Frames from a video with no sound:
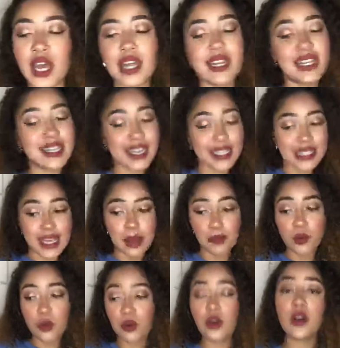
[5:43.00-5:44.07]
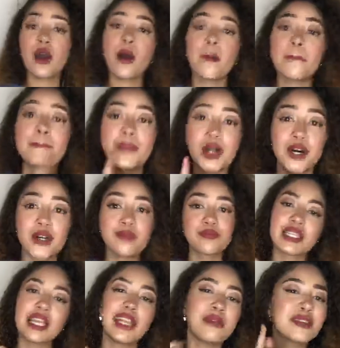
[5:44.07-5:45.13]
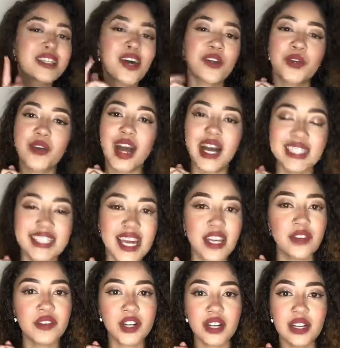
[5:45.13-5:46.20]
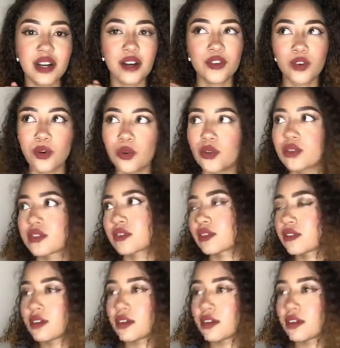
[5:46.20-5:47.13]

Need I say more? But let me tell you, I had to get another colour, of course.